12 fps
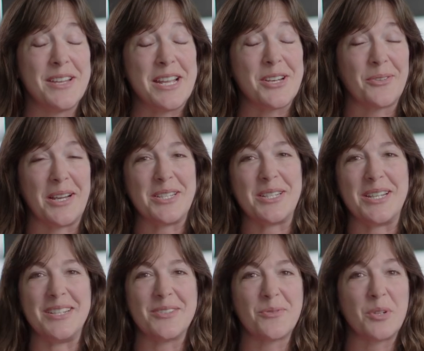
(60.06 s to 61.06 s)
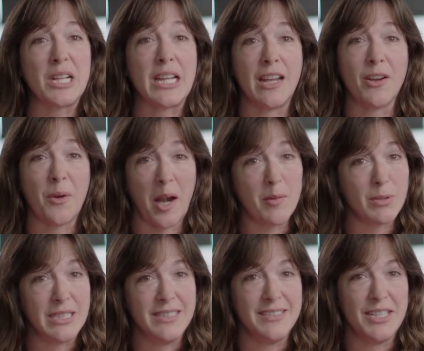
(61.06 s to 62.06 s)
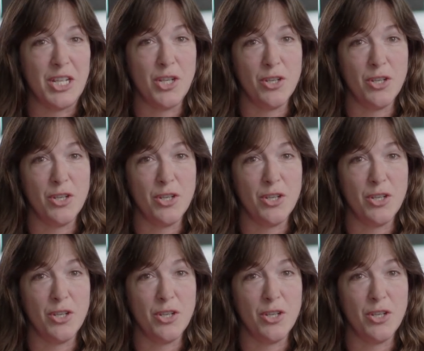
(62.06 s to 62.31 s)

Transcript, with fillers: The integration is really incredibly easy to